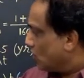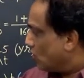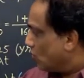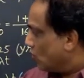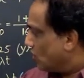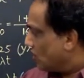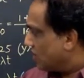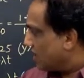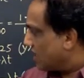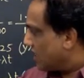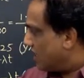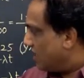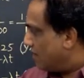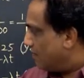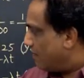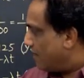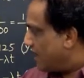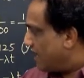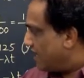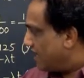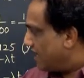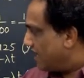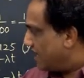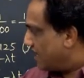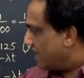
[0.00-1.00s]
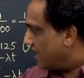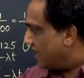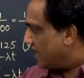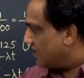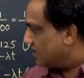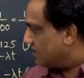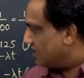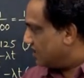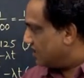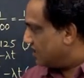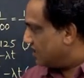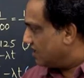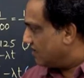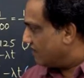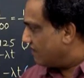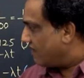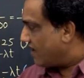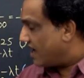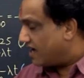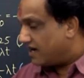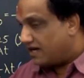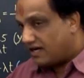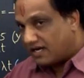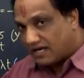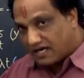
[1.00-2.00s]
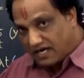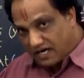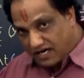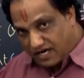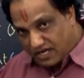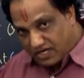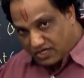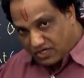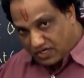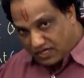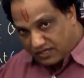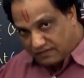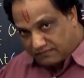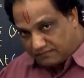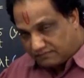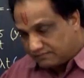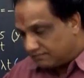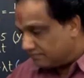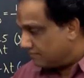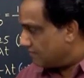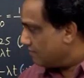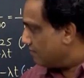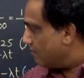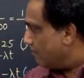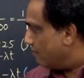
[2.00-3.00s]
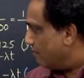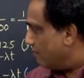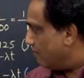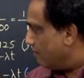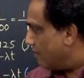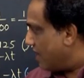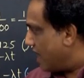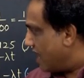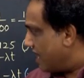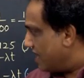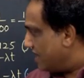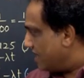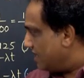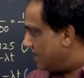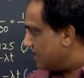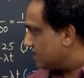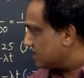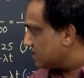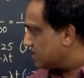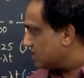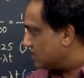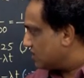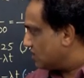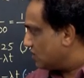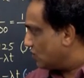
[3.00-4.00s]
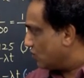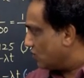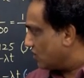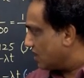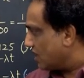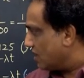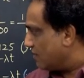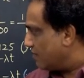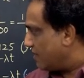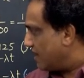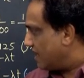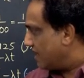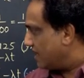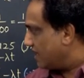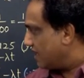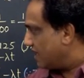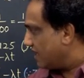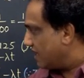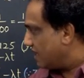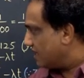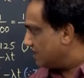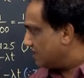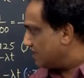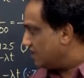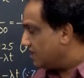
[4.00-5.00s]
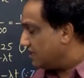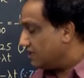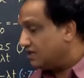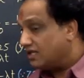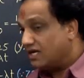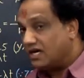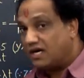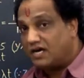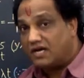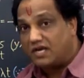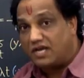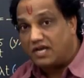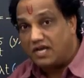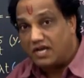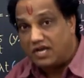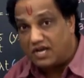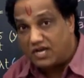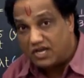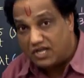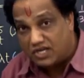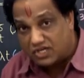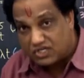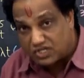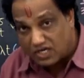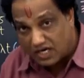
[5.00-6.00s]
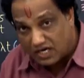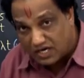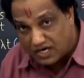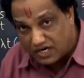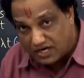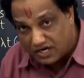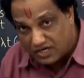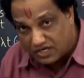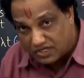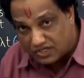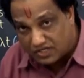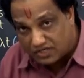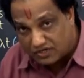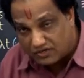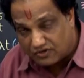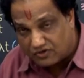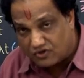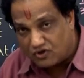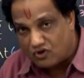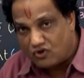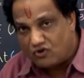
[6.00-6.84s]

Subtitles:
total binding energy in the final condition minus total binding energy in the initial condition.